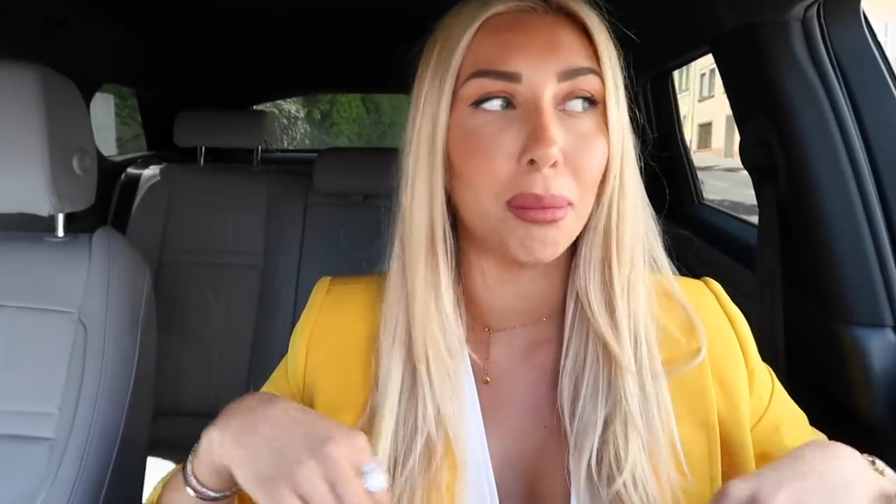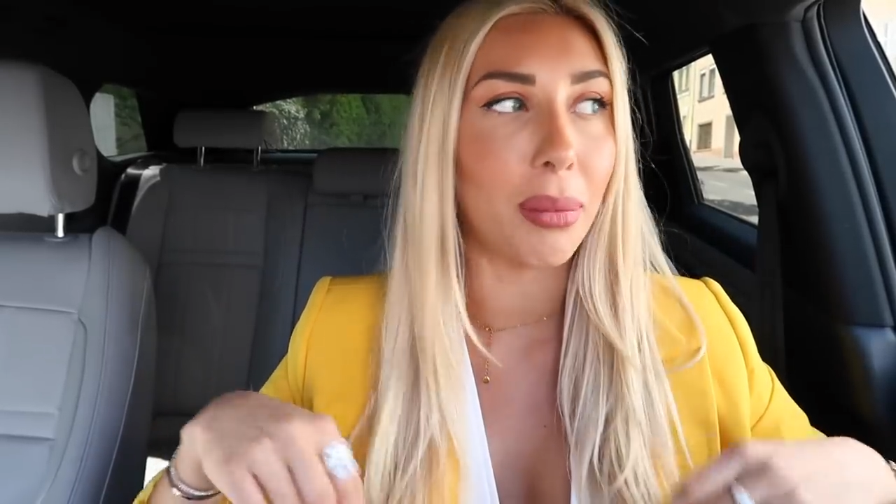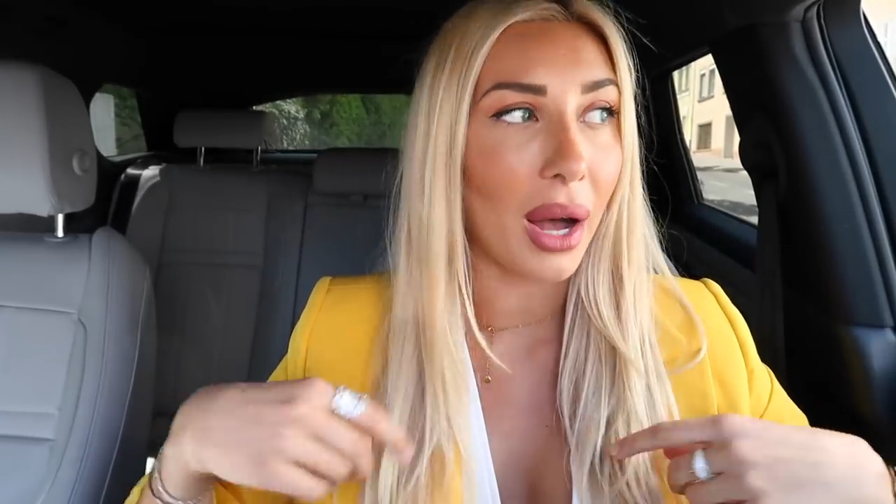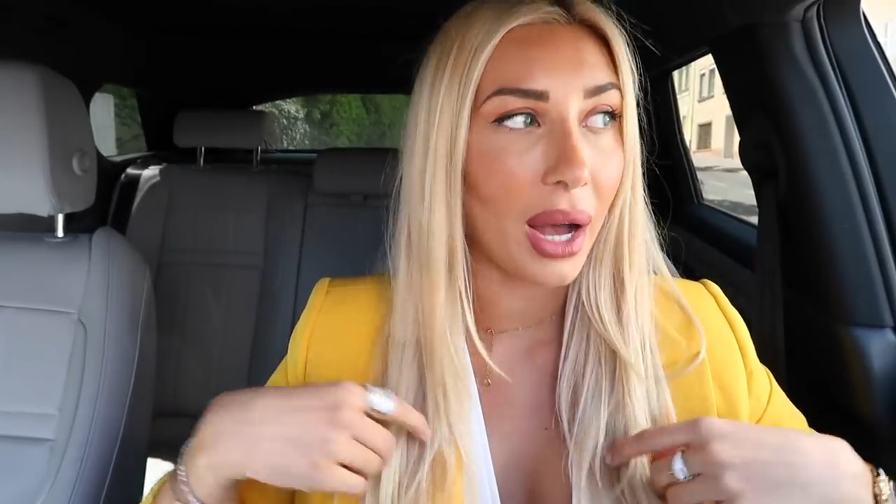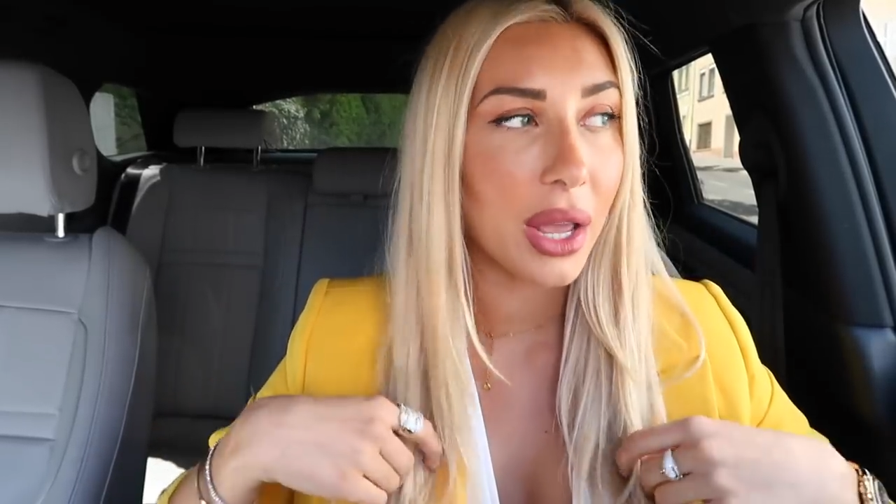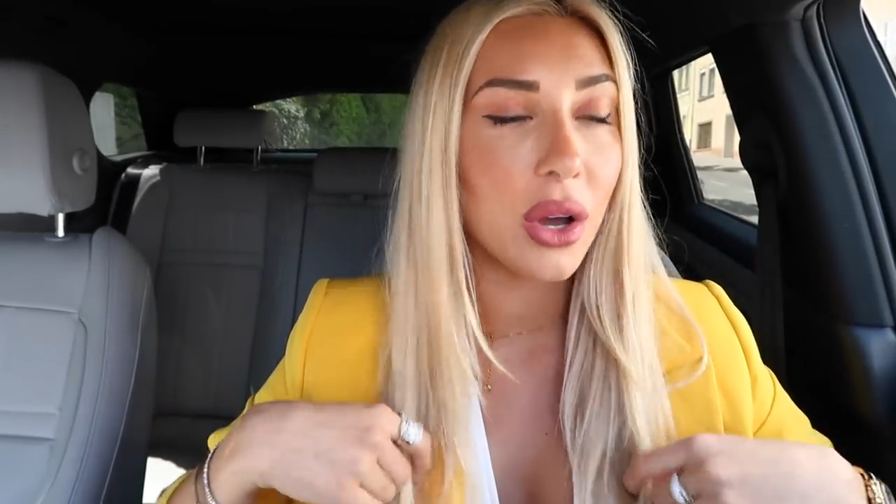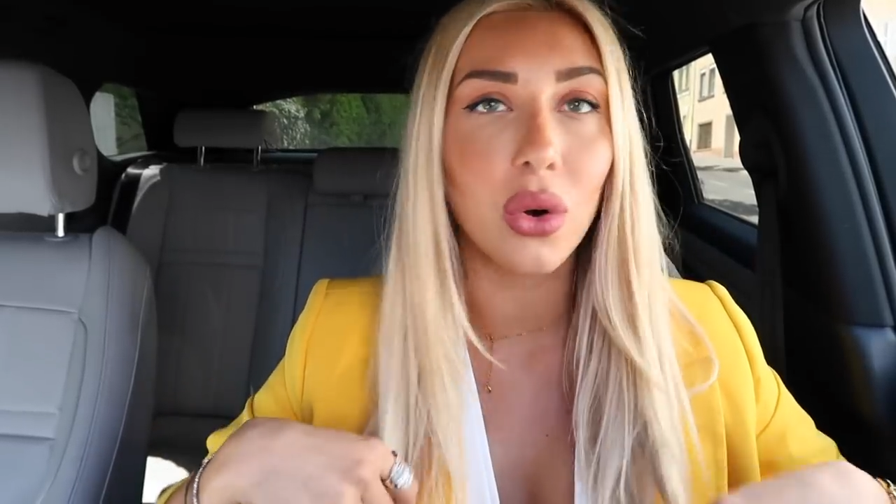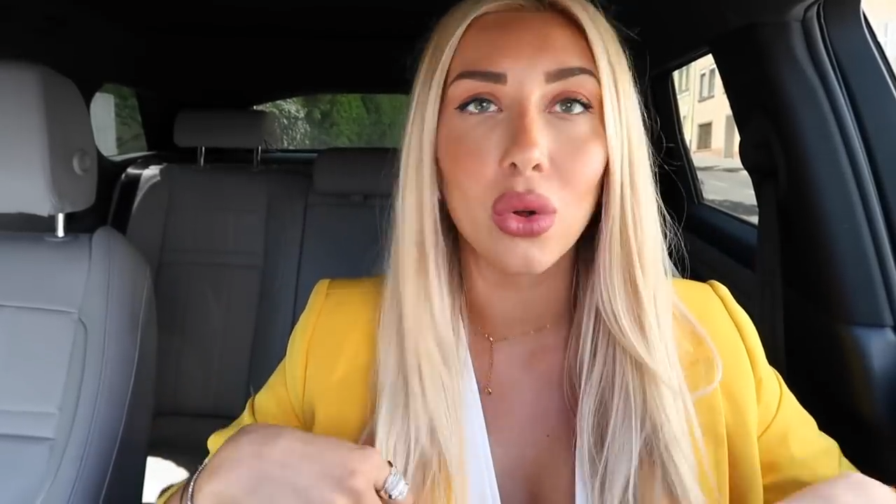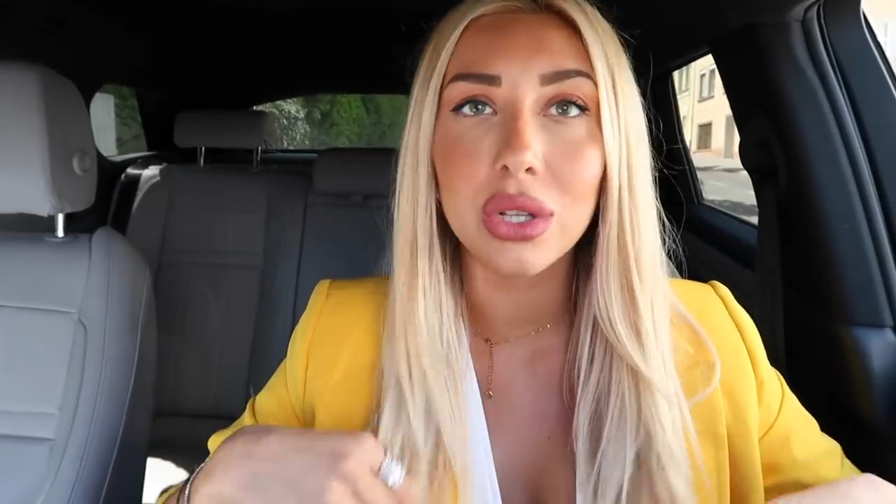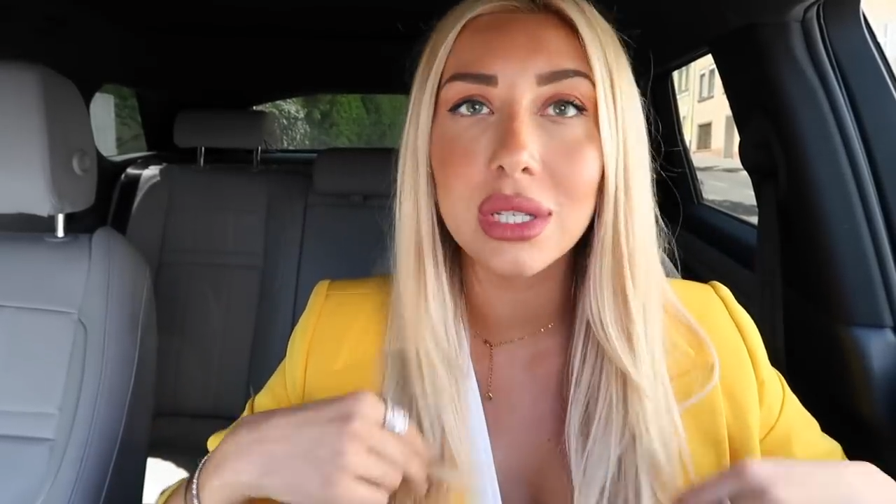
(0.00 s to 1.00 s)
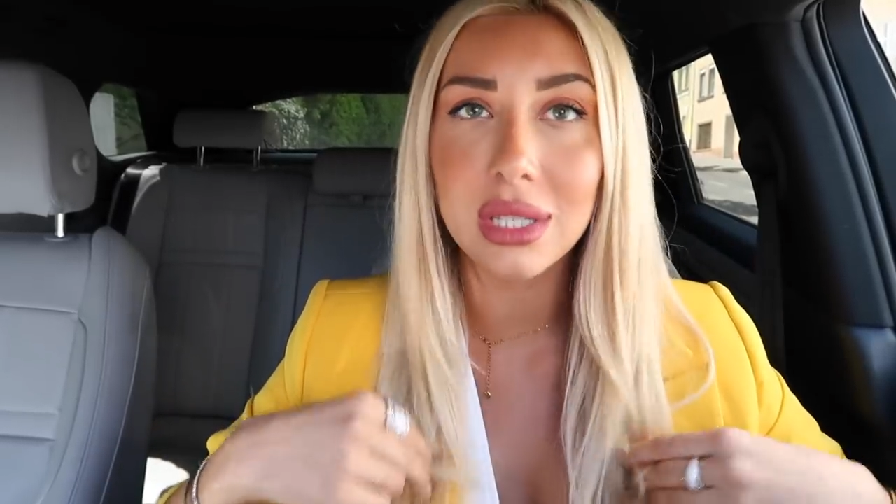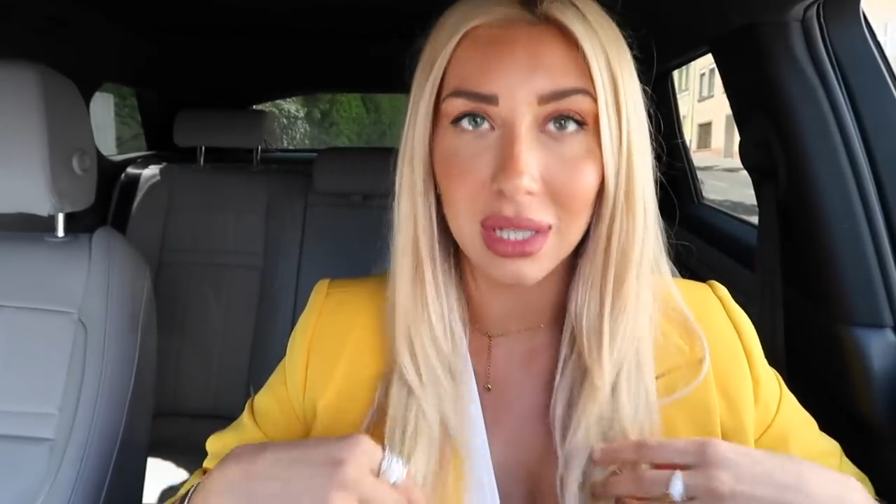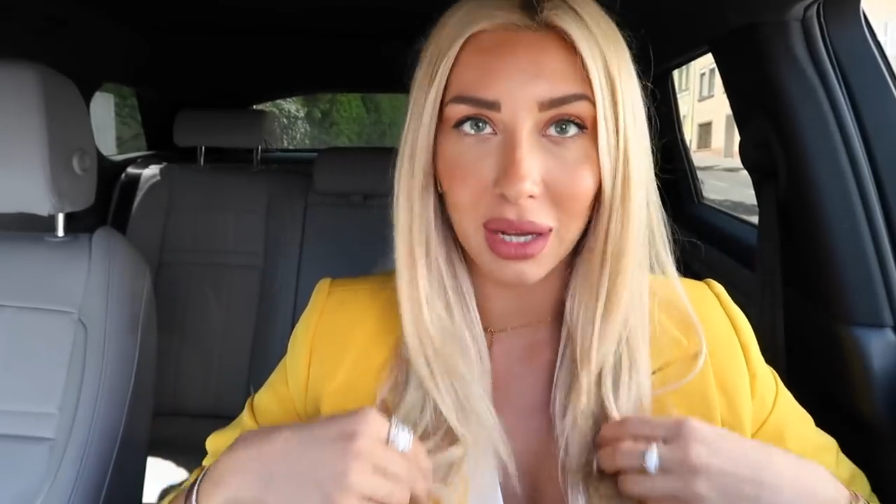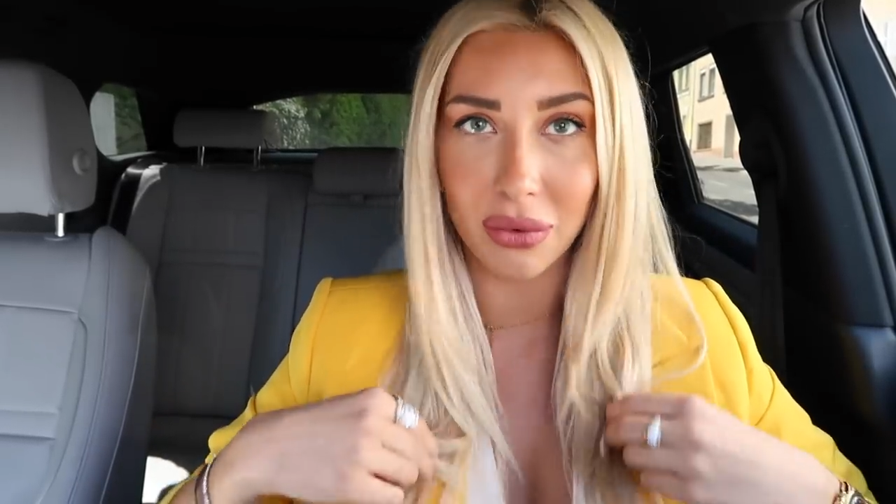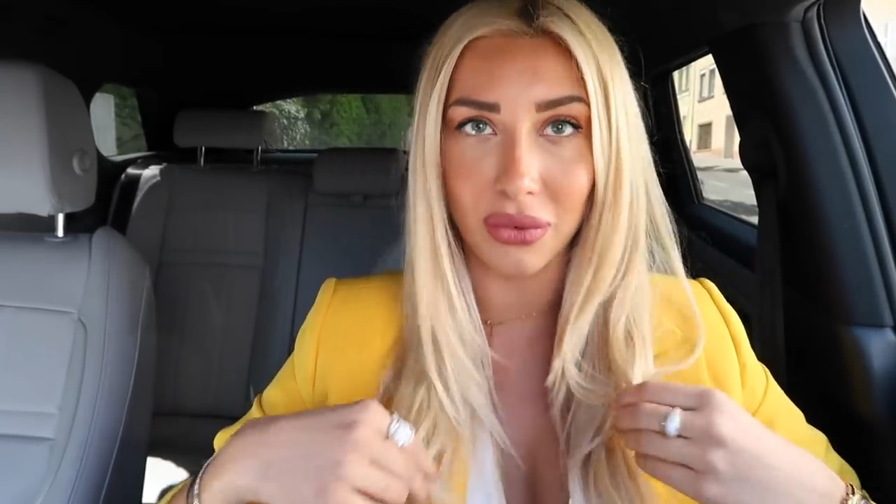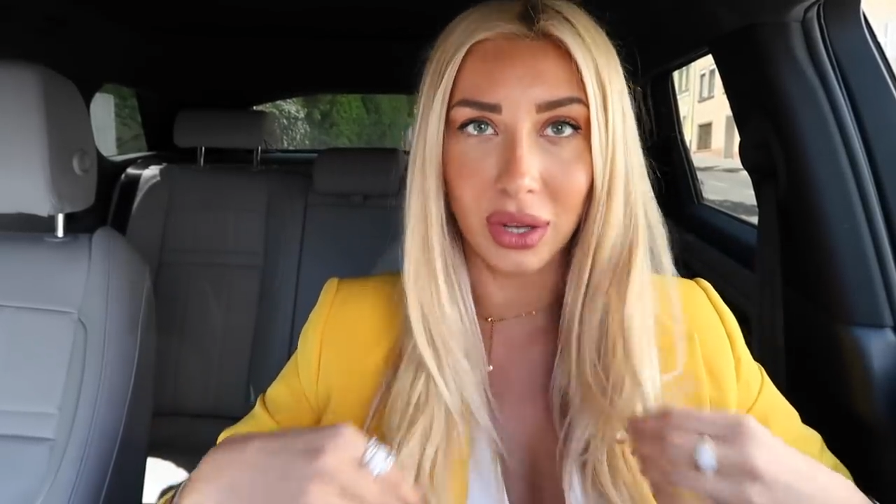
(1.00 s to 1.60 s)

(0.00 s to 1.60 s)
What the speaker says: buy all the stuff